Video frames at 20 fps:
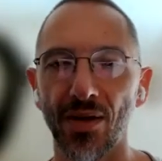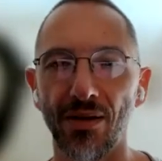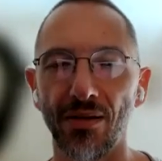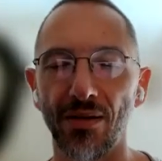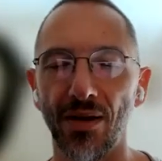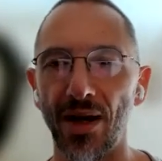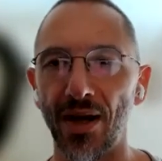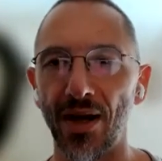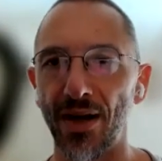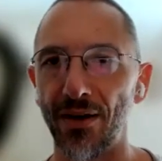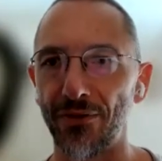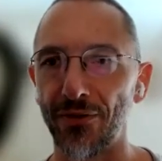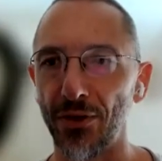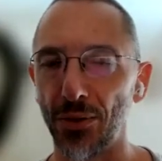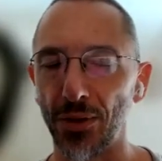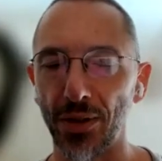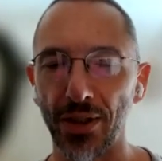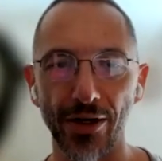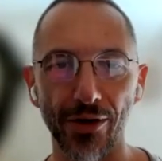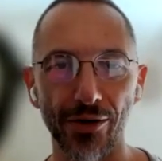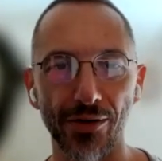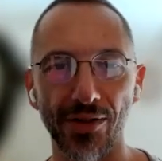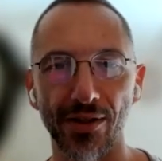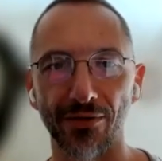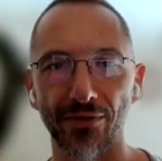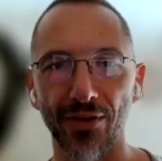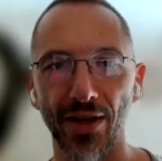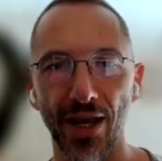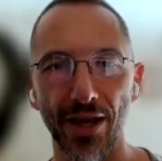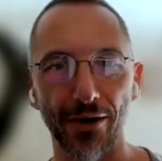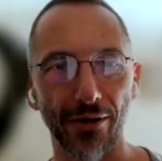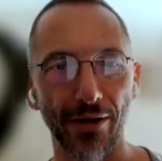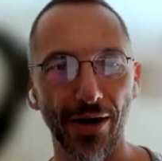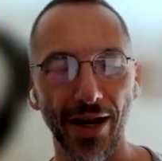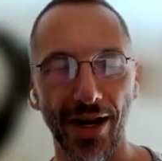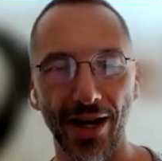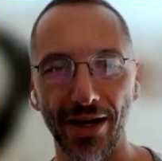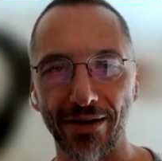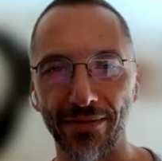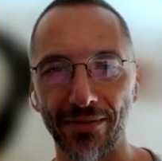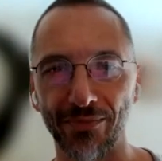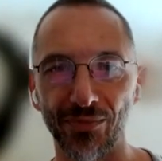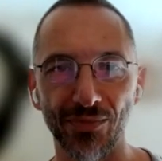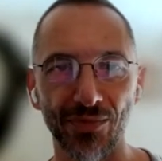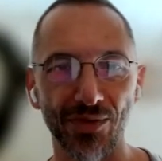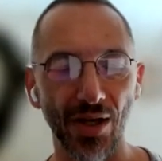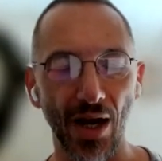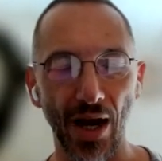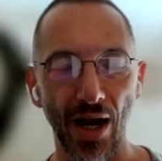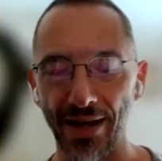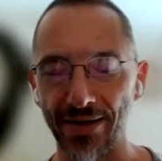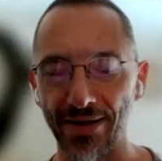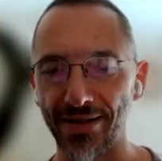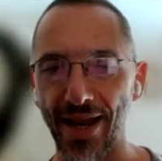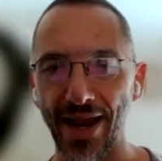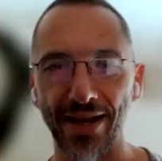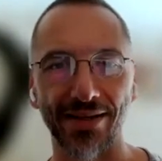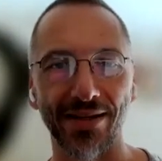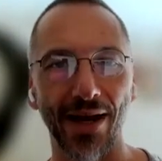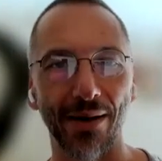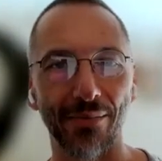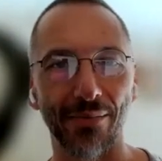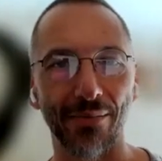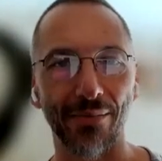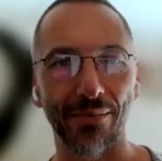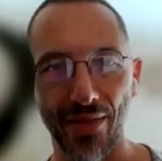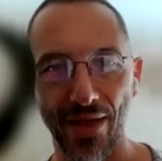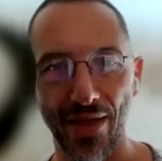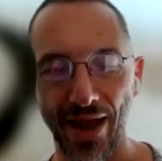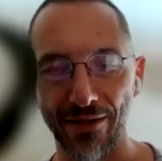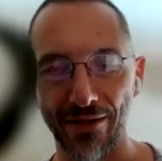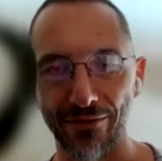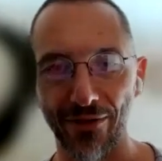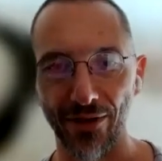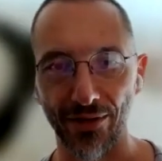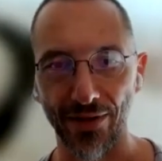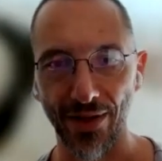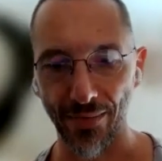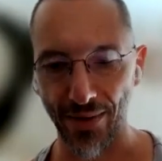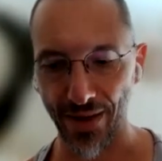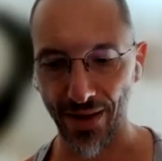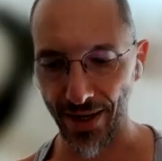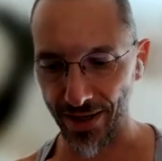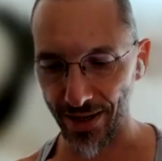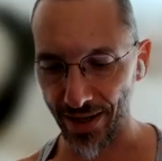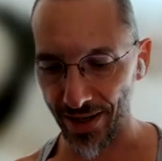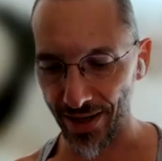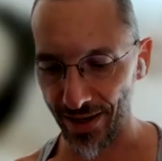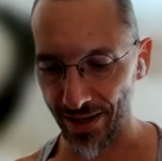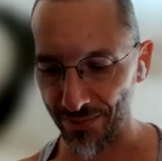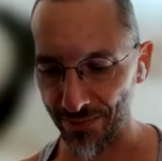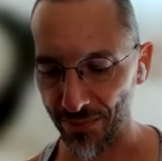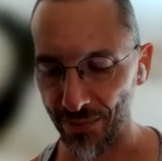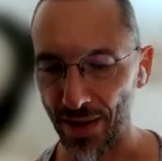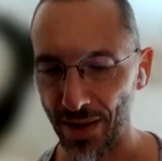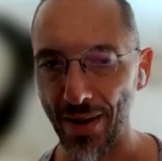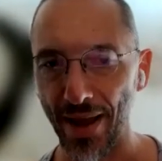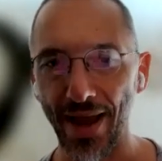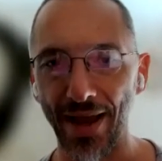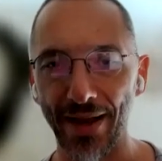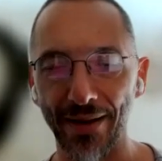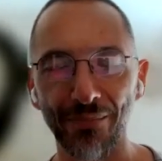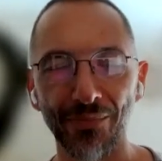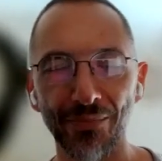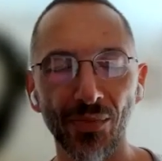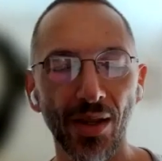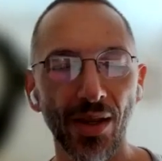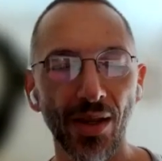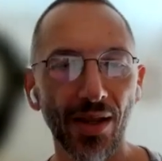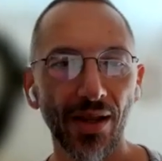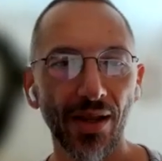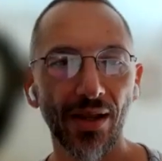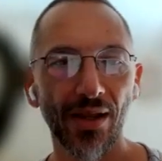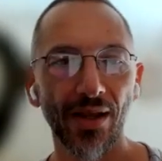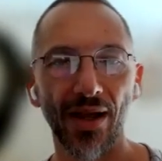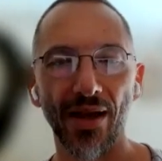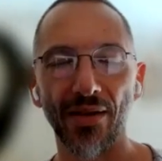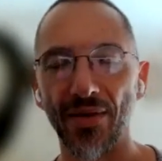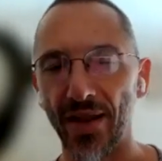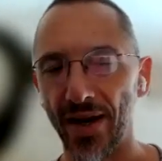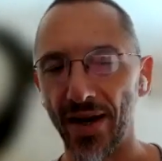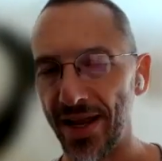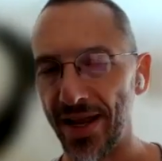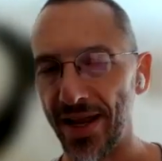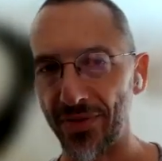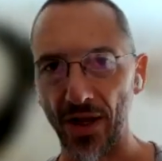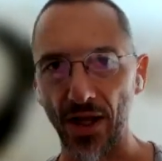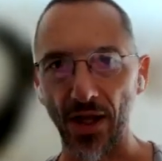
a few liters of Gatorade, tanked up on that, filled up my my bag. And then I hit the